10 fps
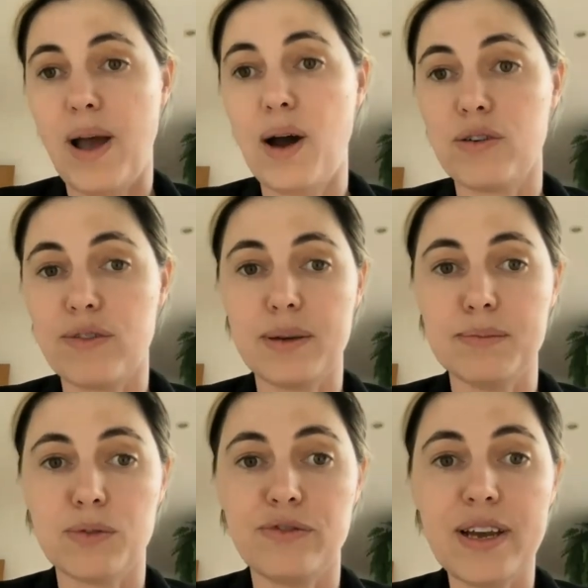
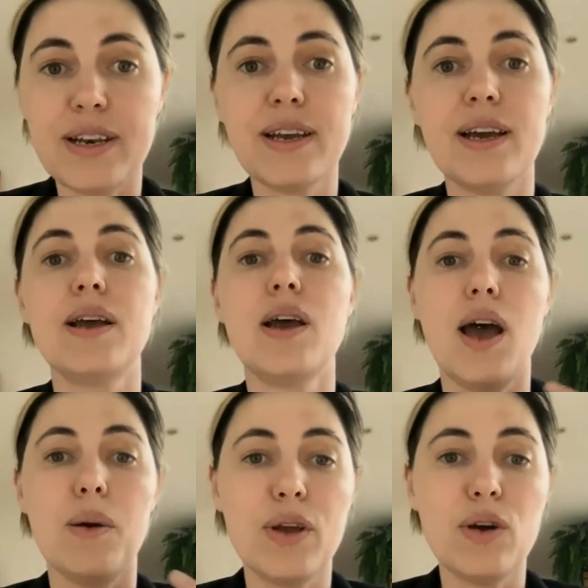algorithms were feeding it,
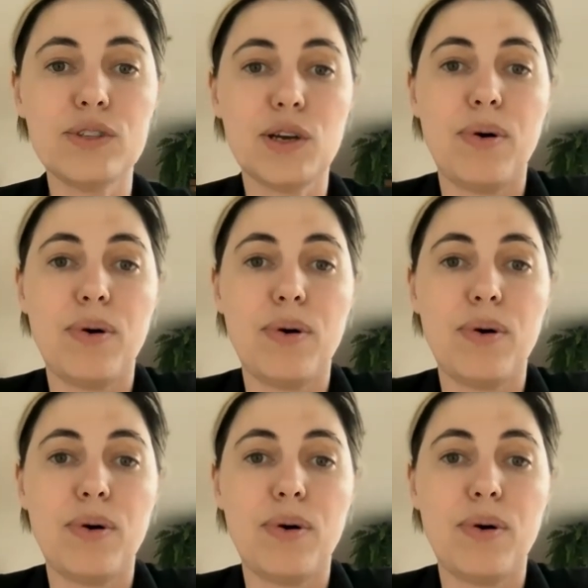and we also